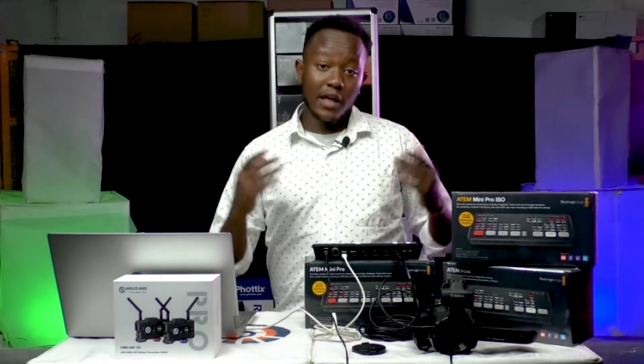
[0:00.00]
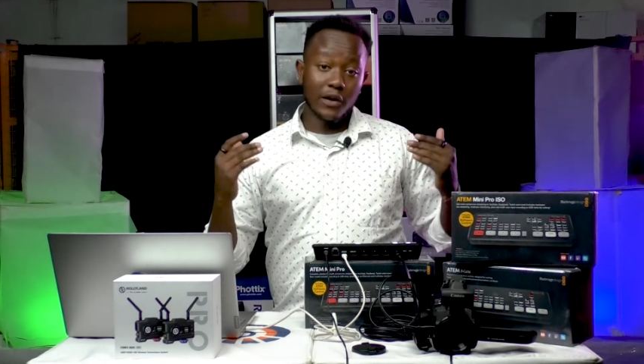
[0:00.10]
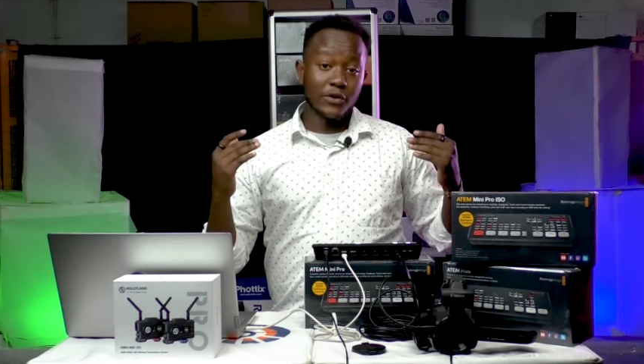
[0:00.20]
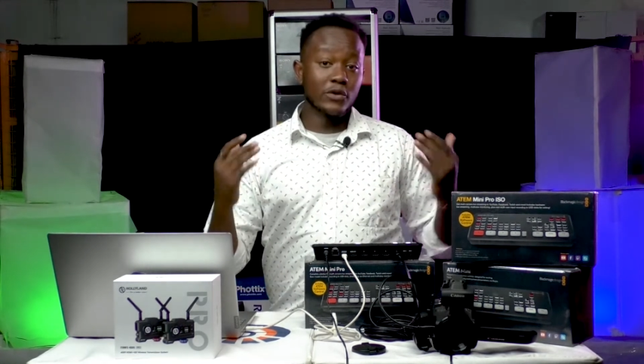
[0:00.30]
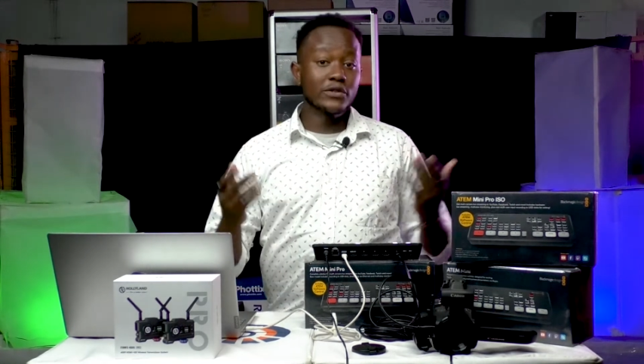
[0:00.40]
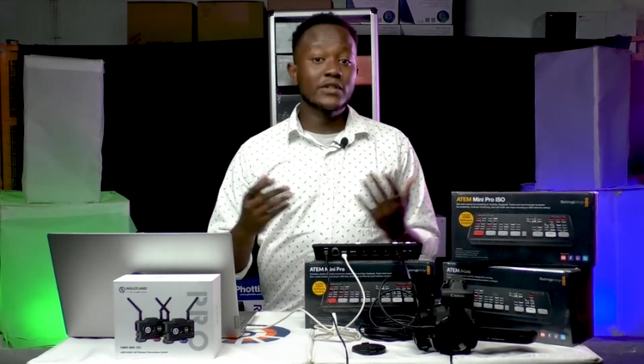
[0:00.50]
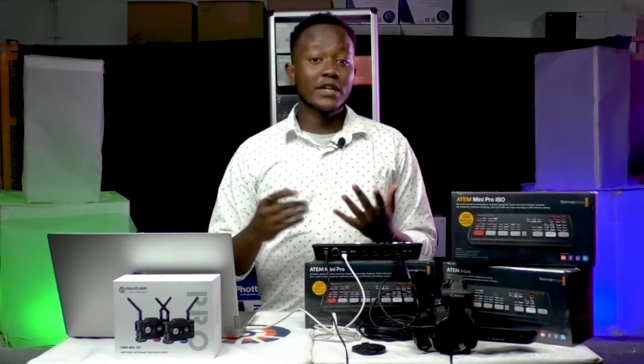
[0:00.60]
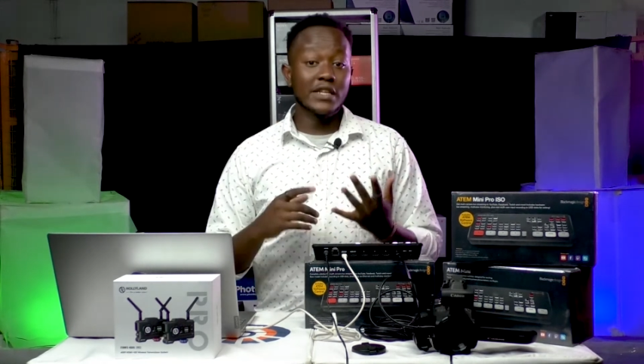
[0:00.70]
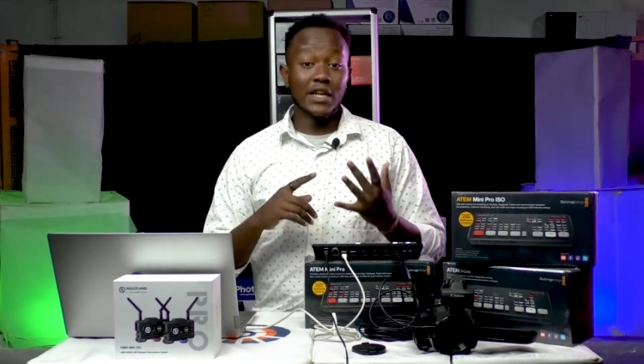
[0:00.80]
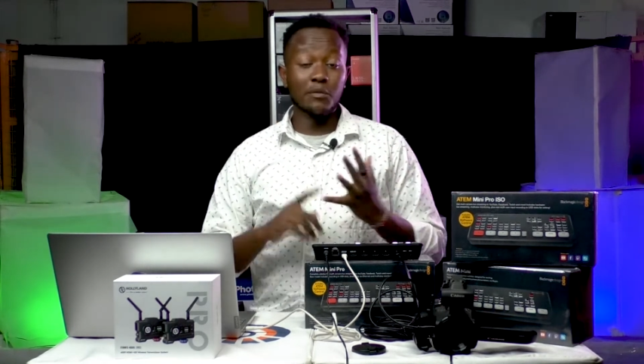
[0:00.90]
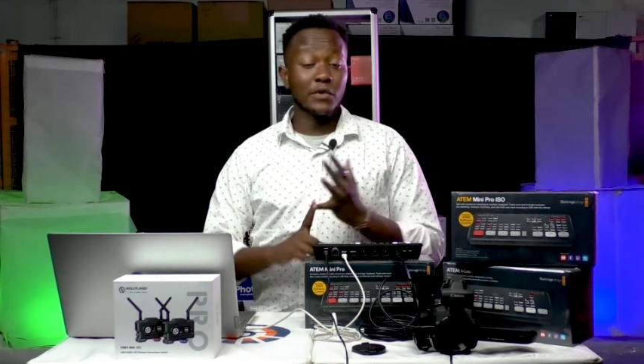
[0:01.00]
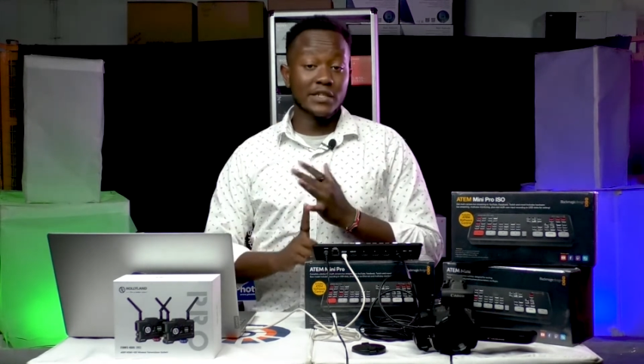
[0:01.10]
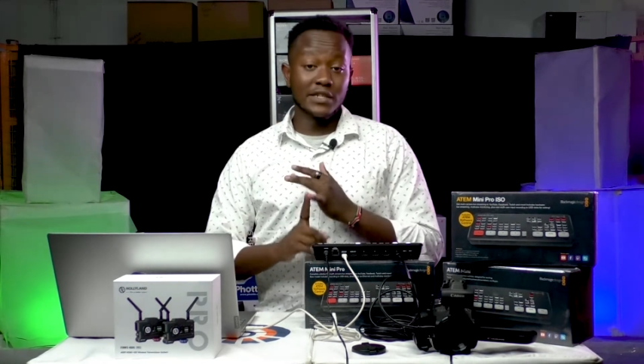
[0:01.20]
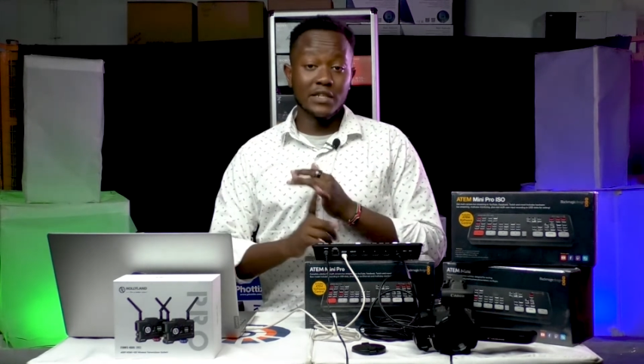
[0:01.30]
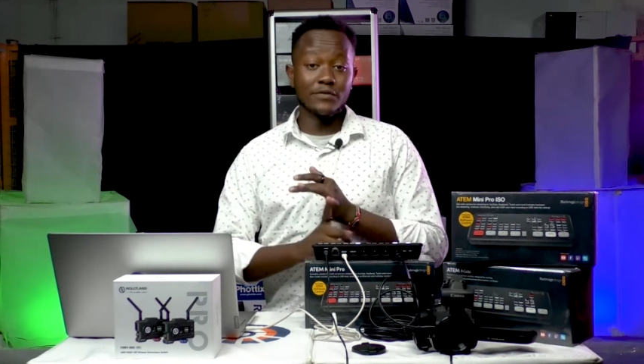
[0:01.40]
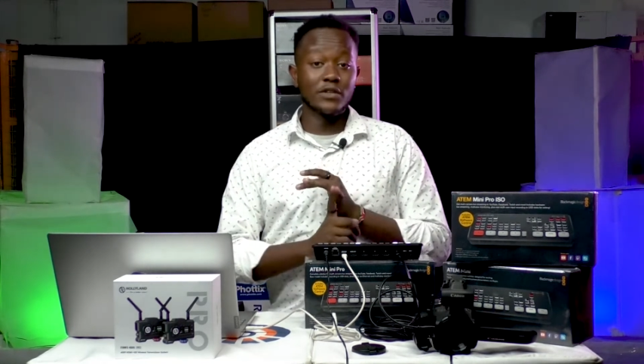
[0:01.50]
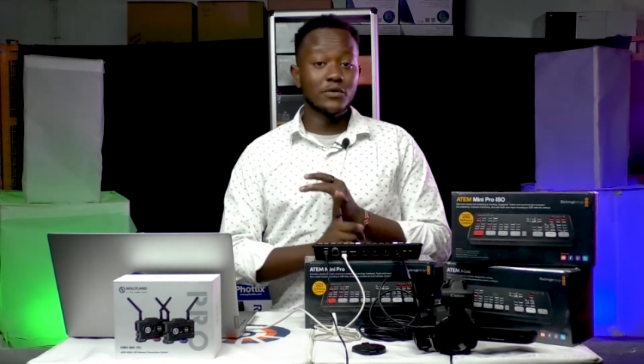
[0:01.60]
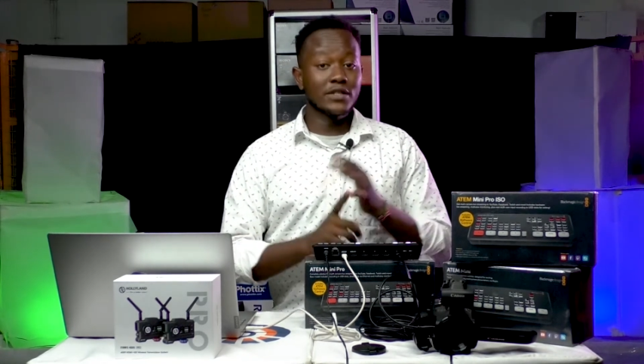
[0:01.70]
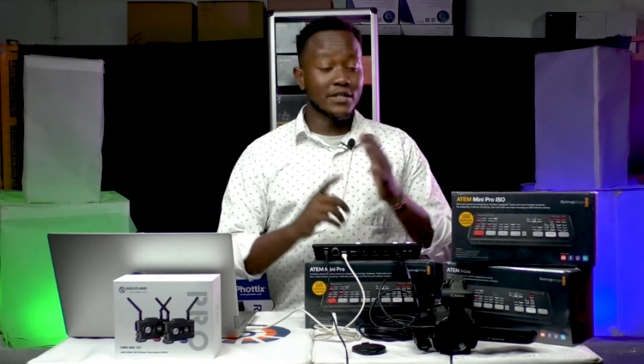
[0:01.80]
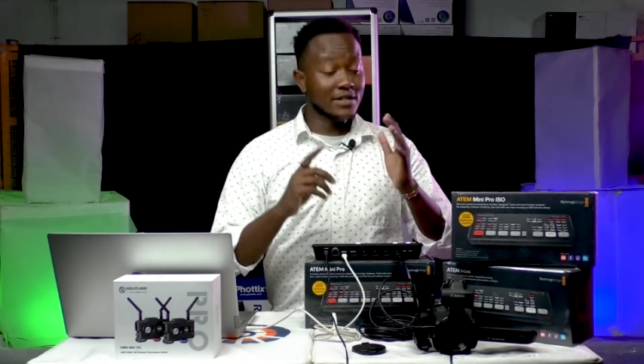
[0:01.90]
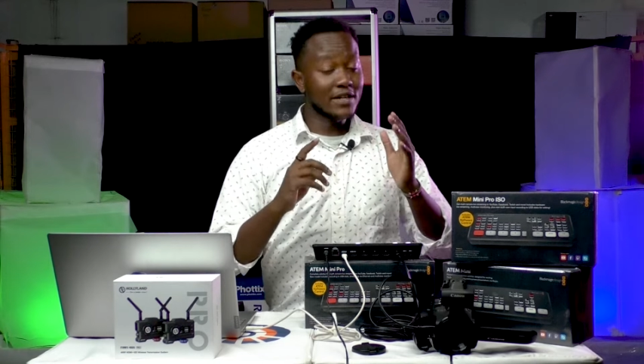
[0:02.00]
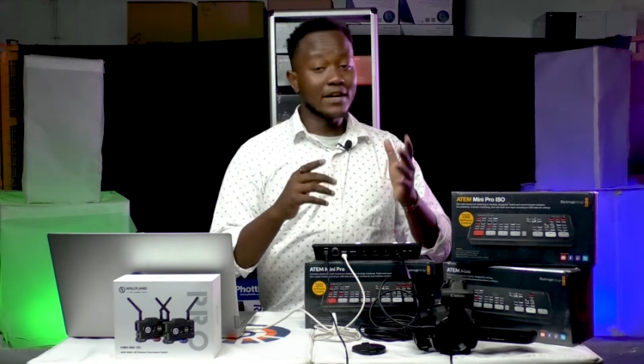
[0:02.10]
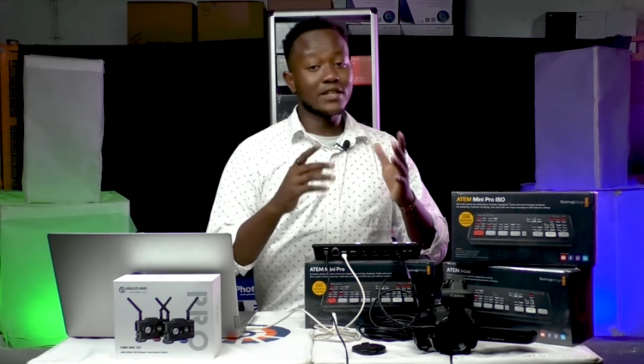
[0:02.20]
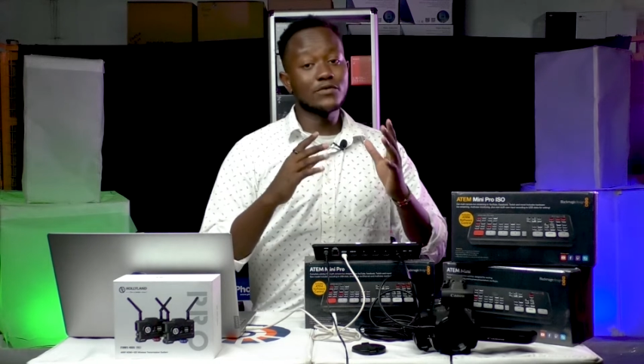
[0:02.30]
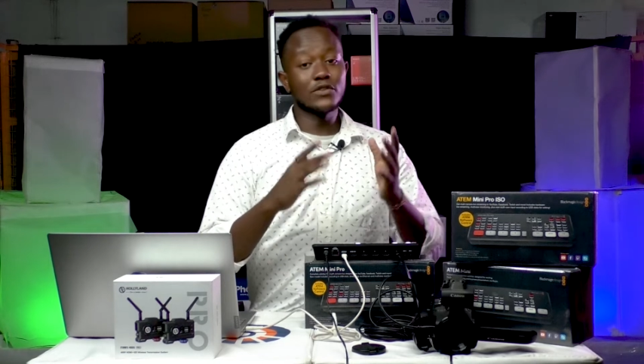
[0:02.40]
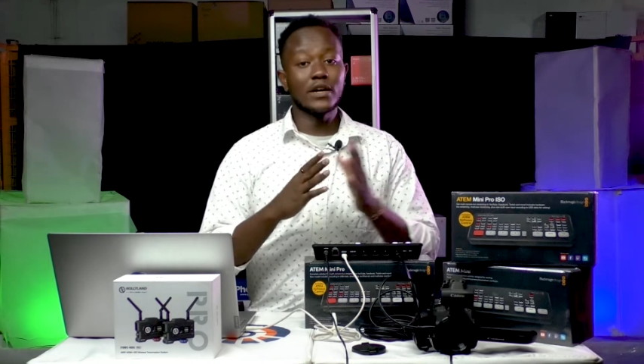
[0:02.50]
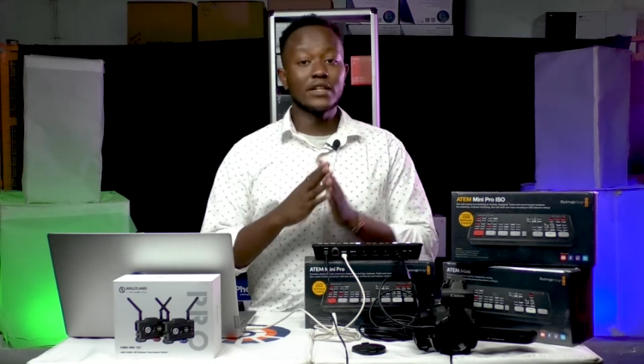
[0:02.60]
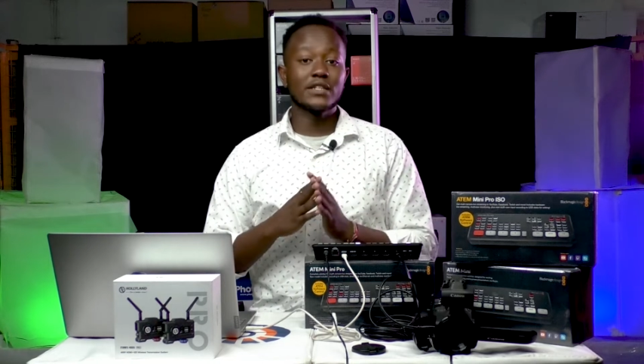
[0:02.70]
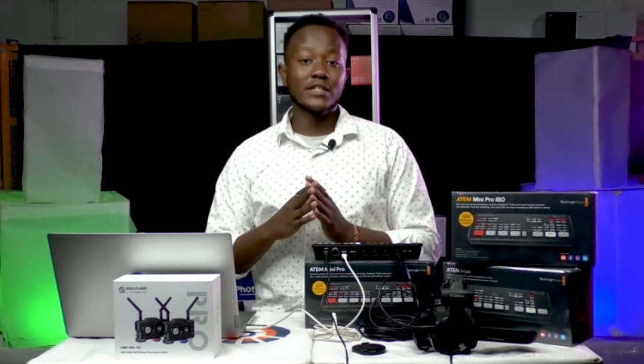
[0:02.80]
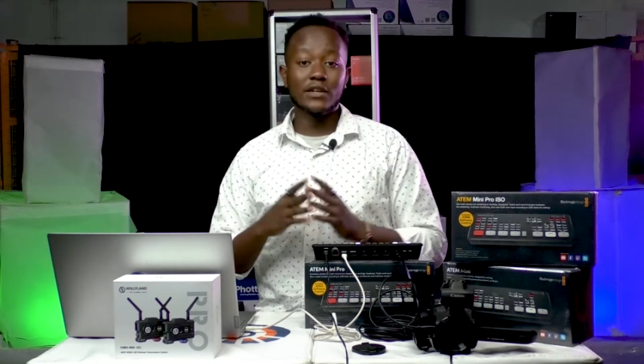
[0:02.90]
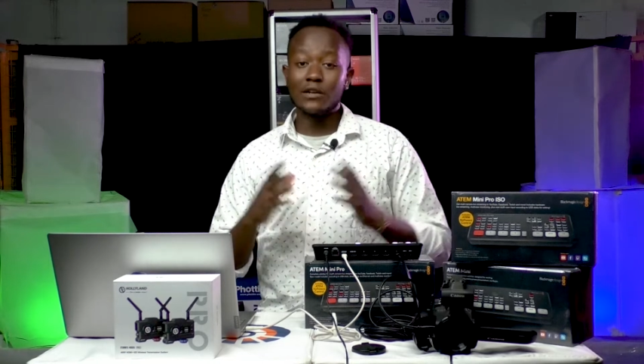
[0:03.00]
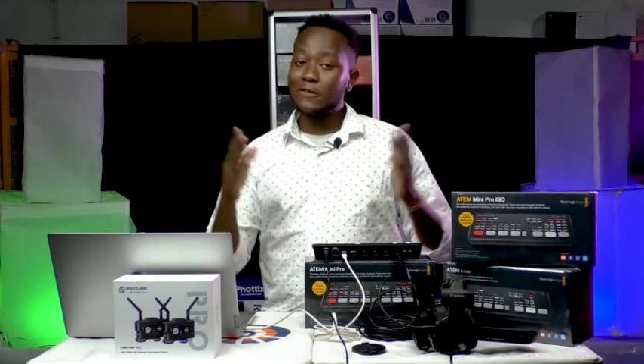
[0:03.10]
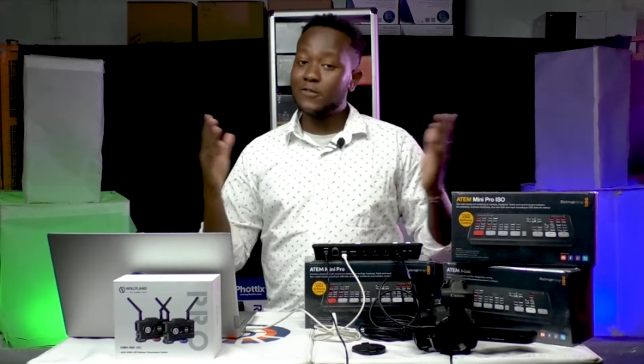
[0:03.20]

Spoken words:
Now, you also get in a built-in DVE, which is direct video editing